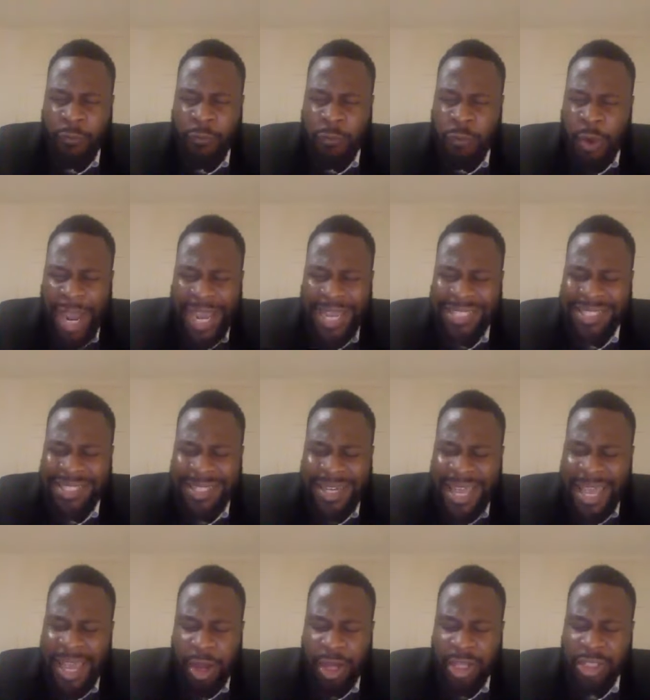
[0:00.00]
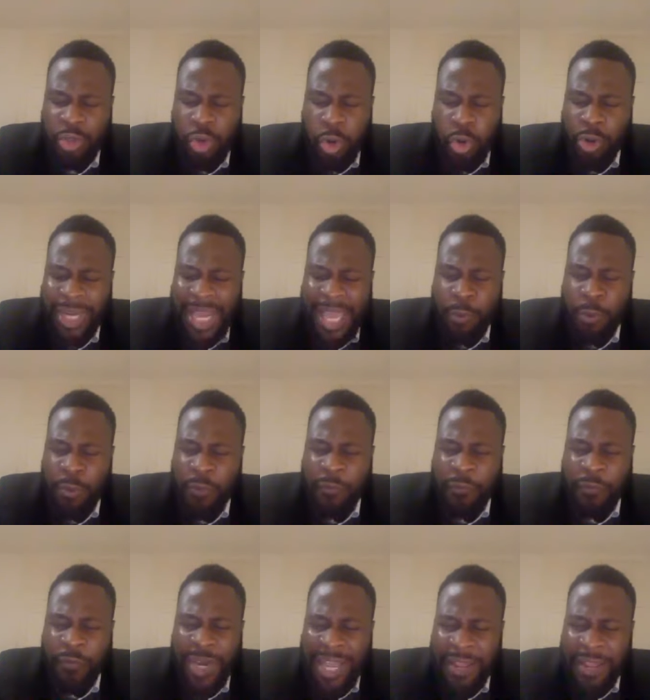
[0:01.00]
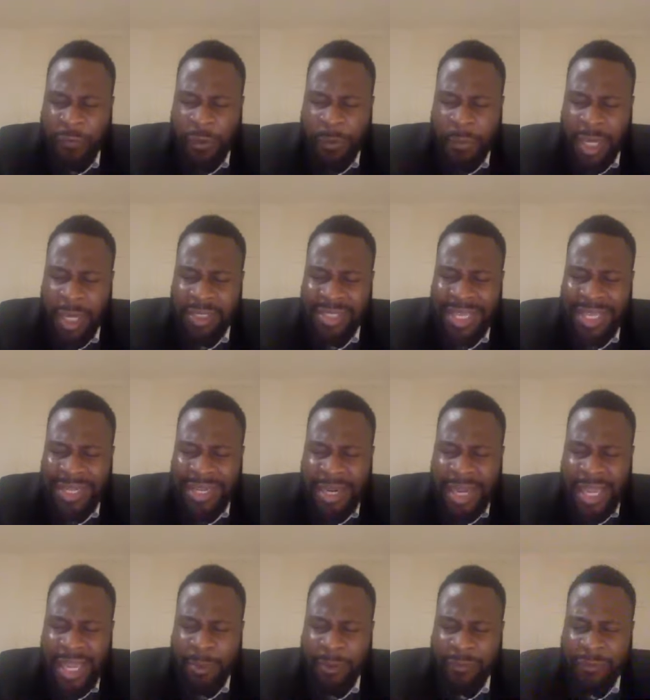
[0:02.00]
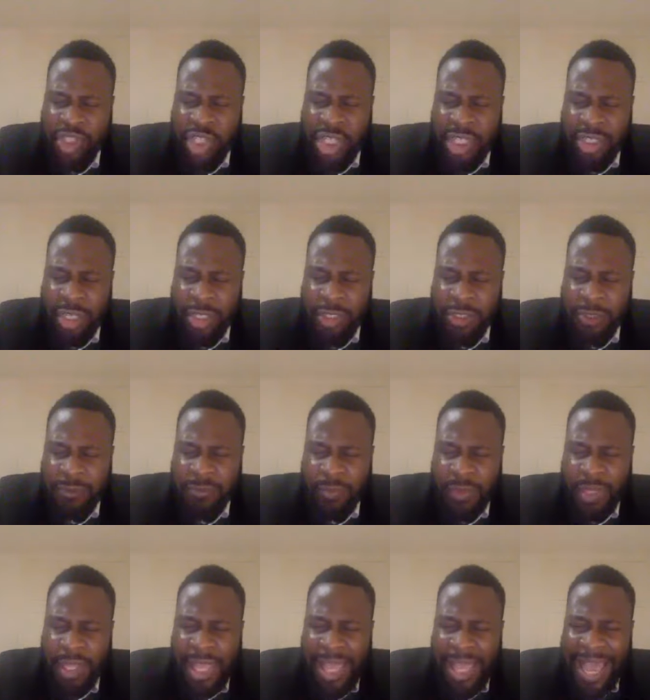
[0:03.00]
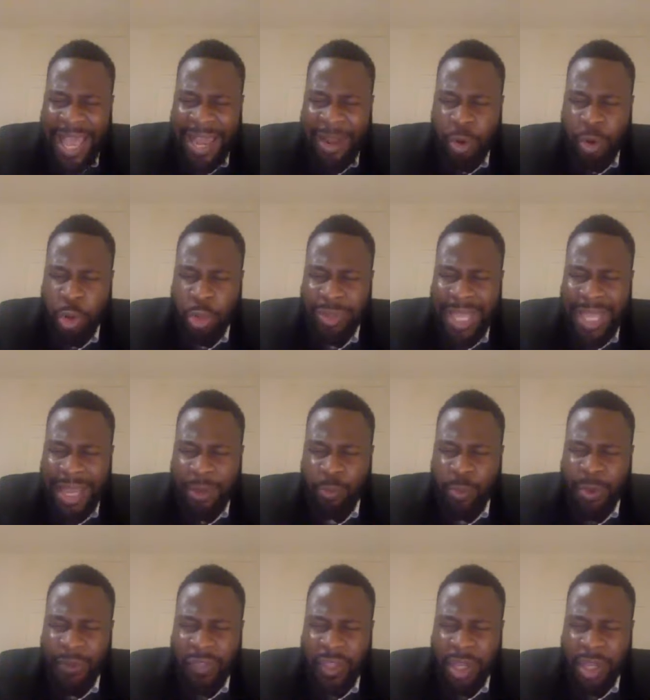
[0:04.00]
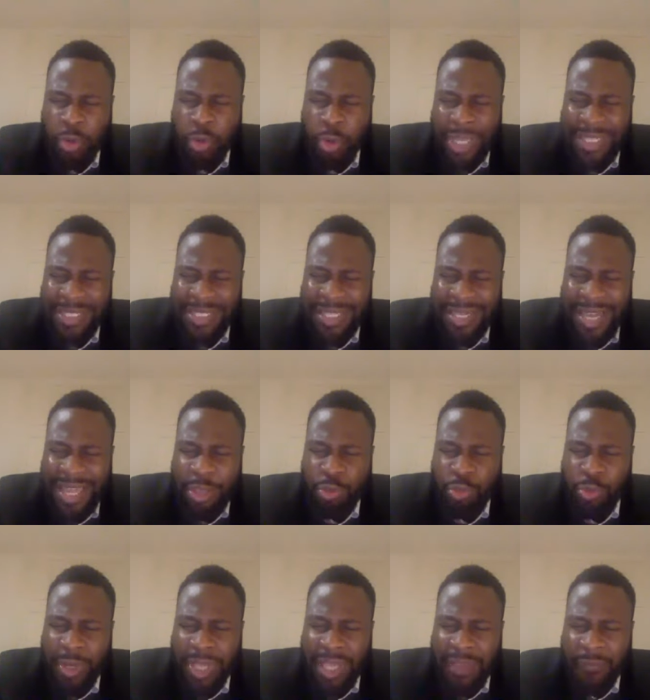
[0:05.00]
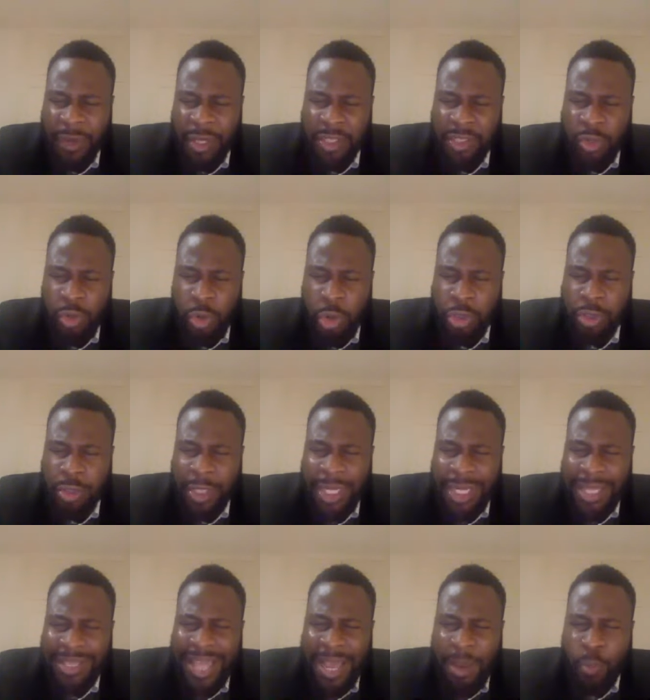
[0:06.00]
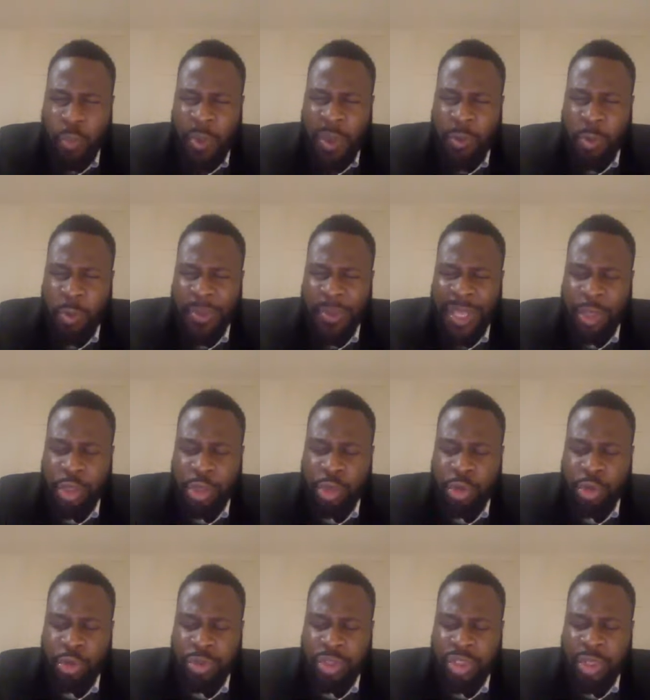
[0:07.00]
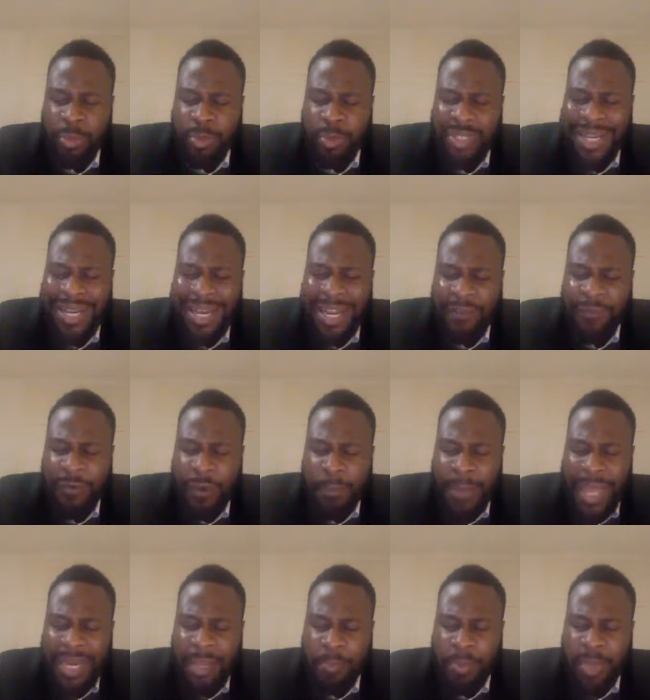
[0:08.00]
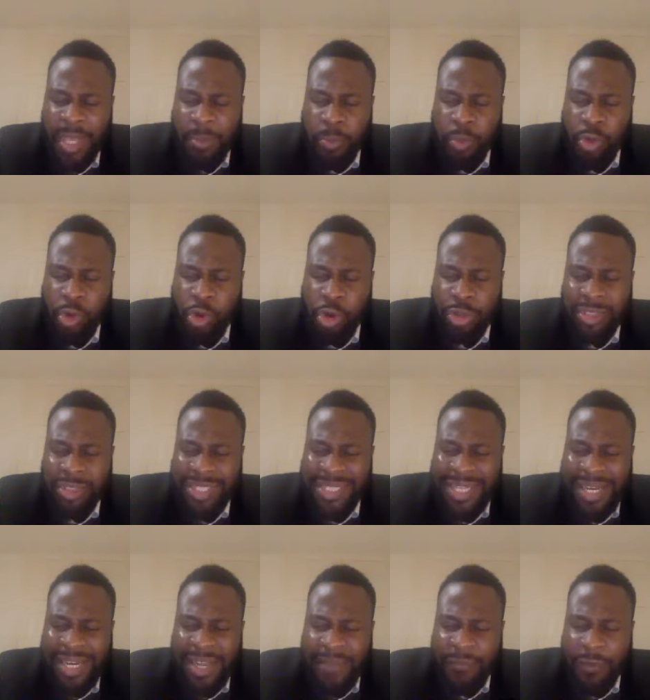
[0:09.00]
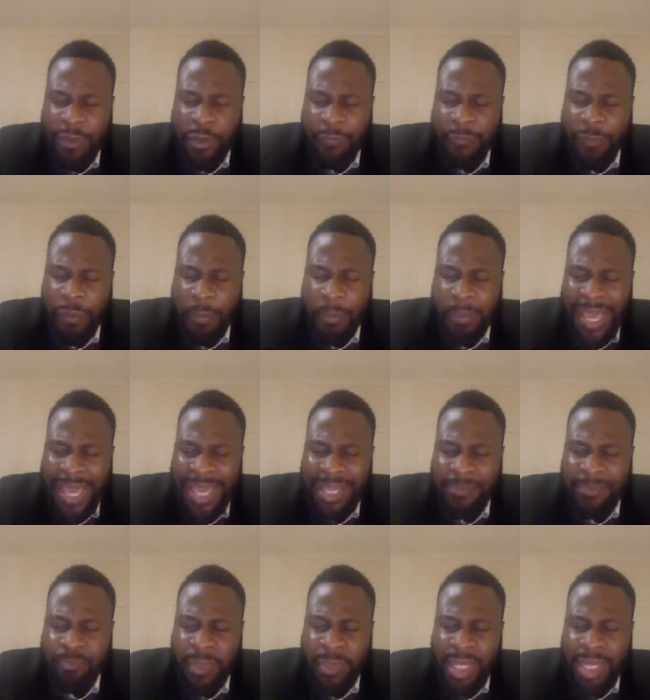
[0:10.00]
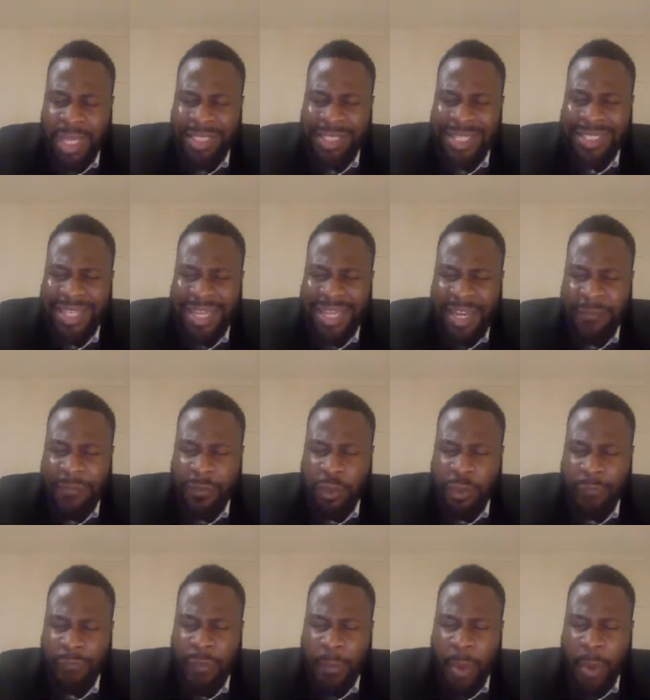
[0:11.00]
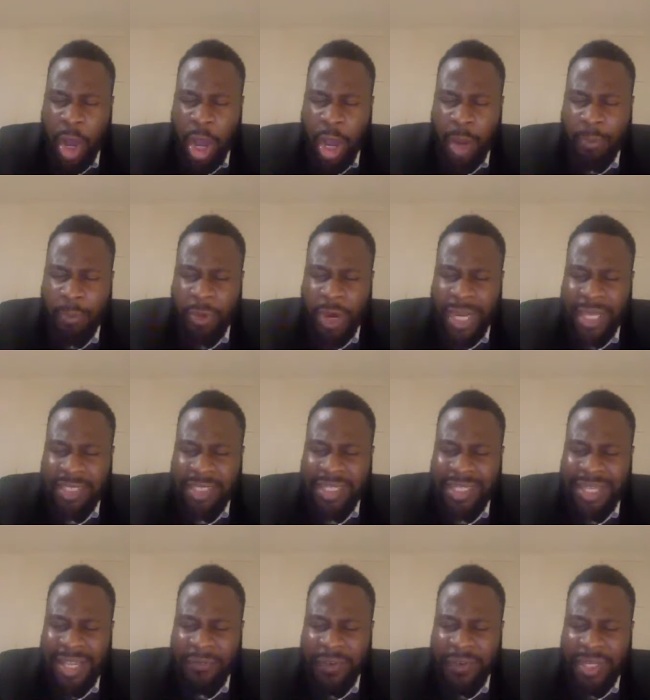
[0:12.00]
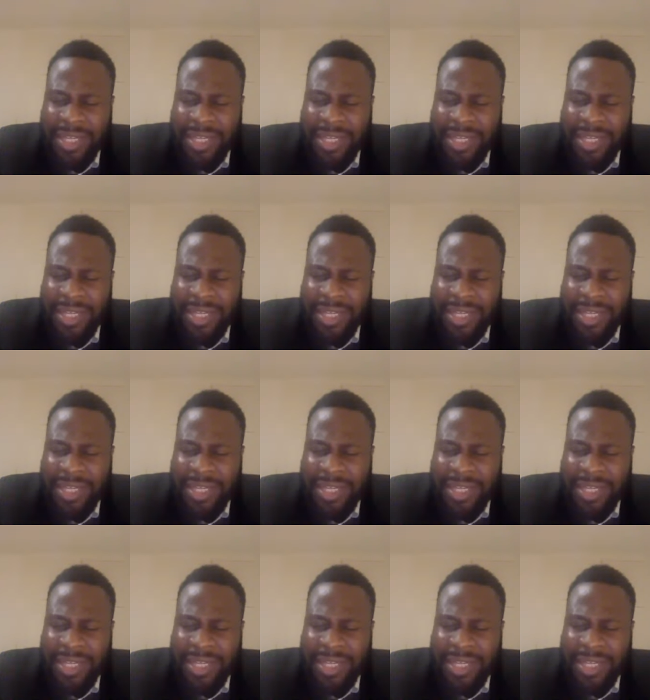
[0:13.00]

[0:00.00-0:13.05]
right near us, Lord God, that it will flee from us in the name of mm-hmm. Jesus. And Lord, that with the anointing that you will give us, Lord, that we will be used to deliver many people, Lord God, to deliver them from pain, to deliver them from heartbreak, mm-hmm. to de-